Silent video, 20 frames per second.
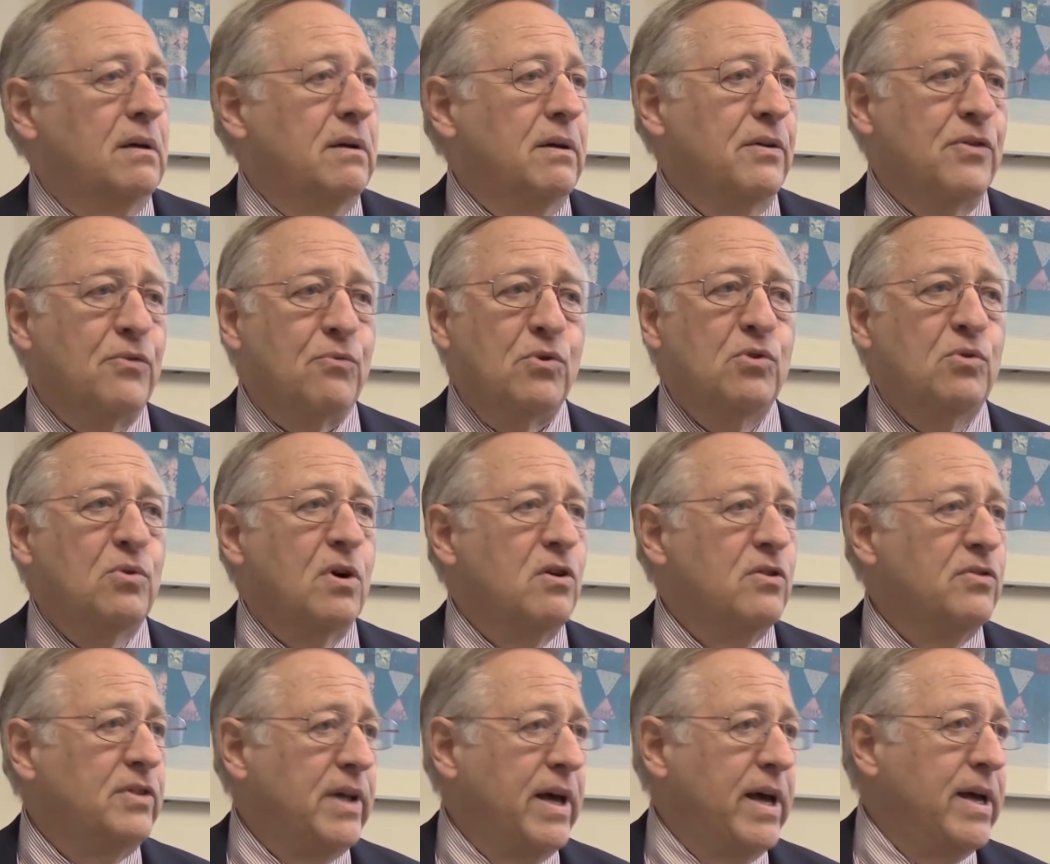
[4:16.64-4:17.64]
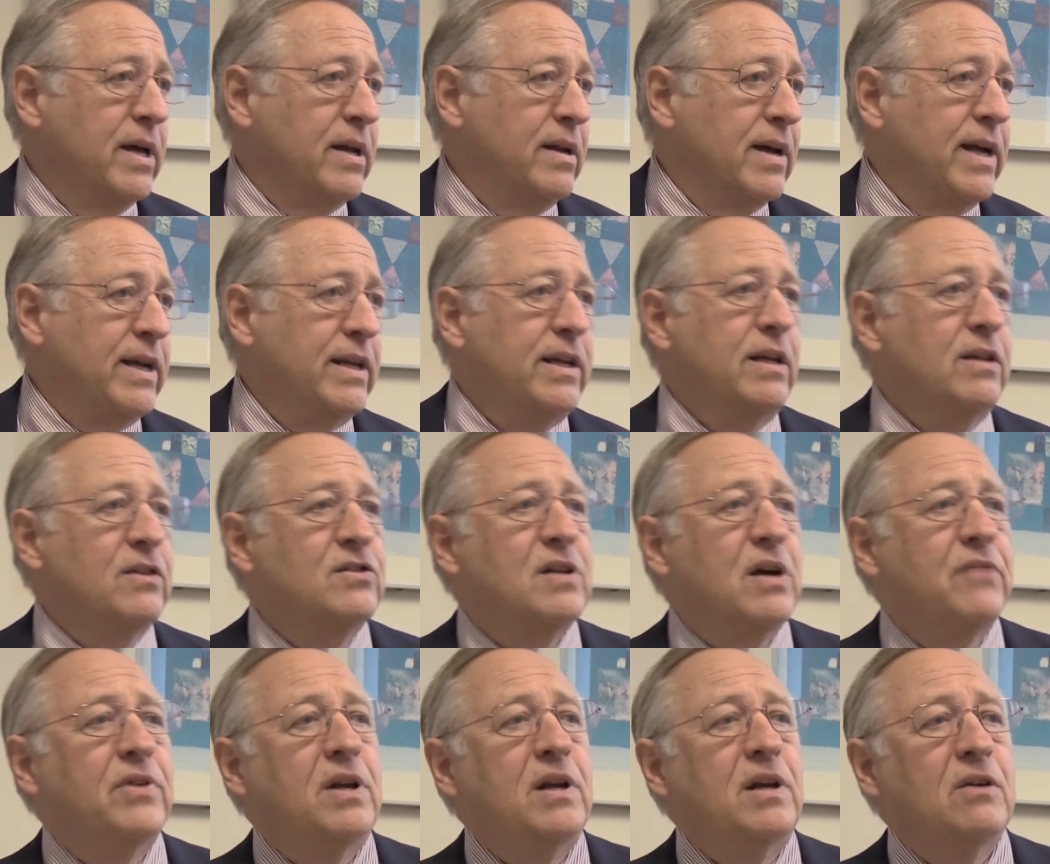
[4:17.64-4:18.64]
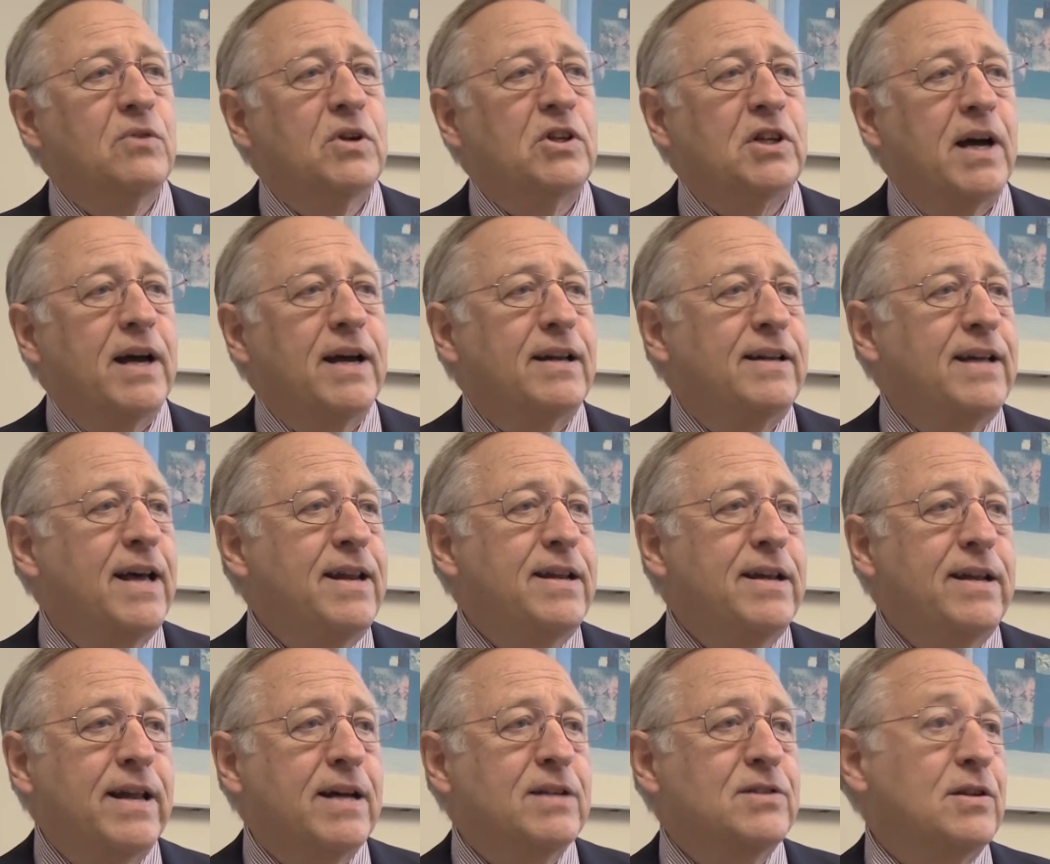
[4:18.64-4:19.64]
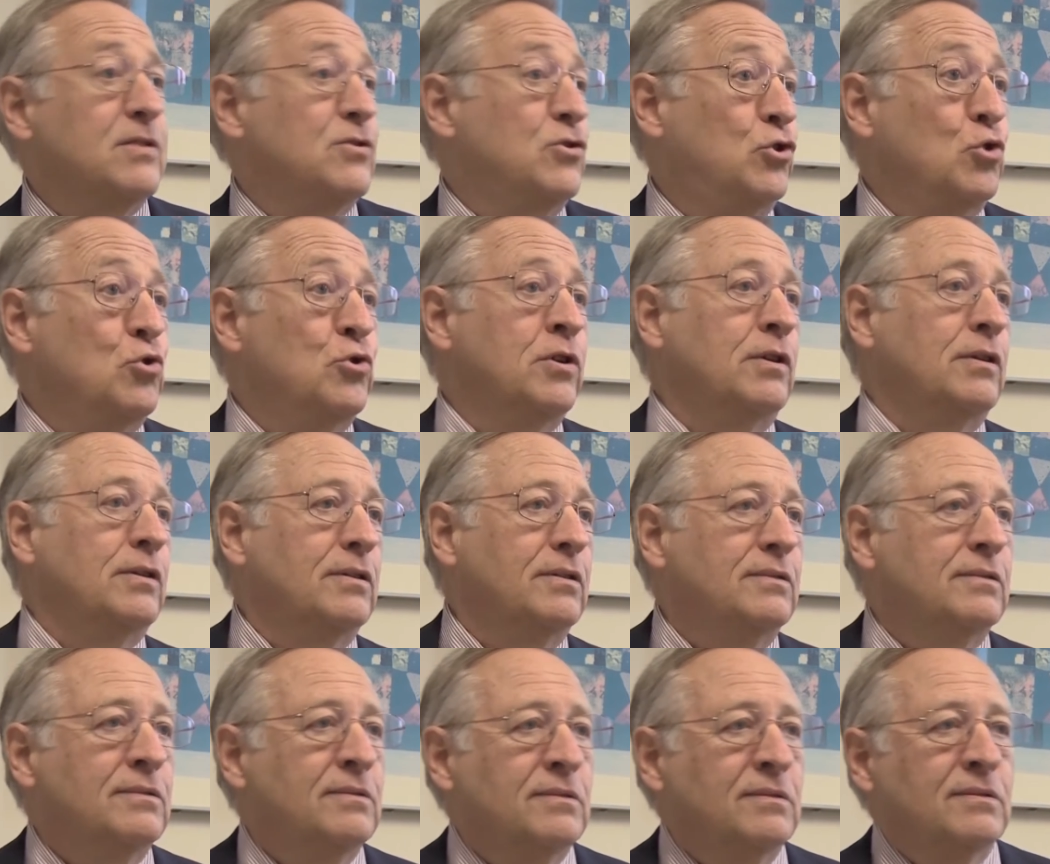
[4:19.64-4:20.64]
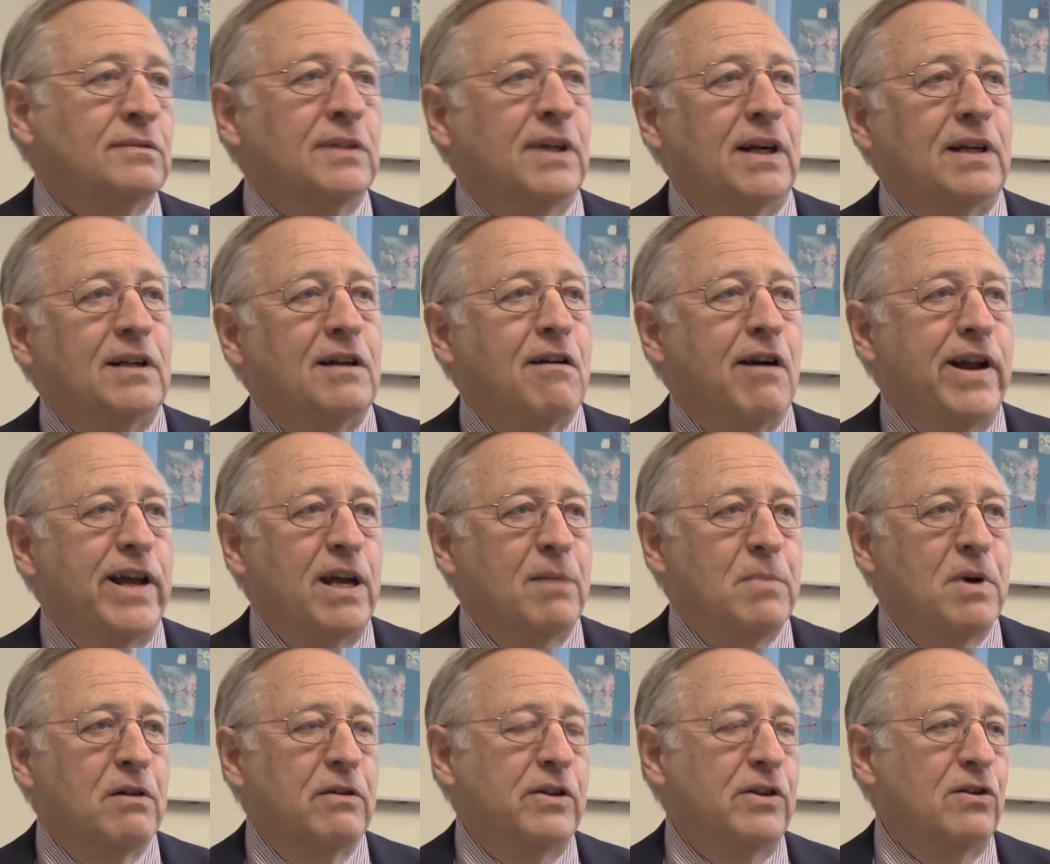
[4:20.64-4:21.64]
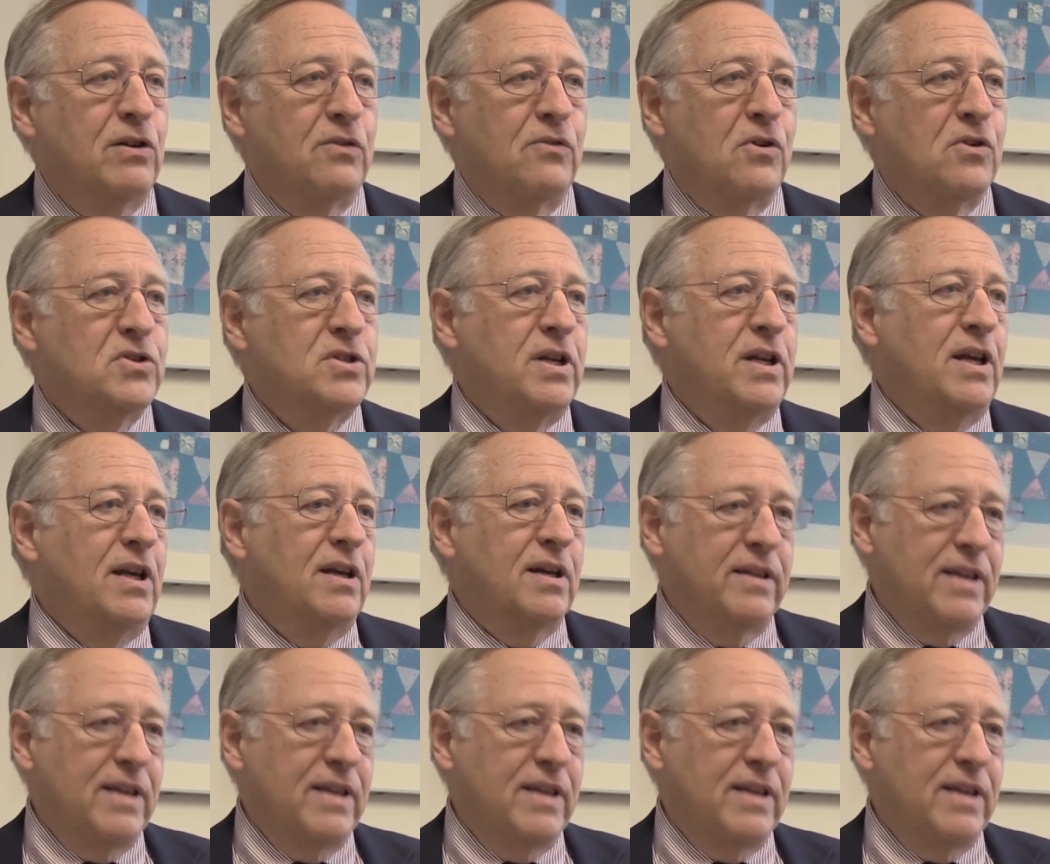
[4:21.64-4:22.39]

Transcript: through Earth Day in 1970, which I attended as a student at Carnegie Mellon University.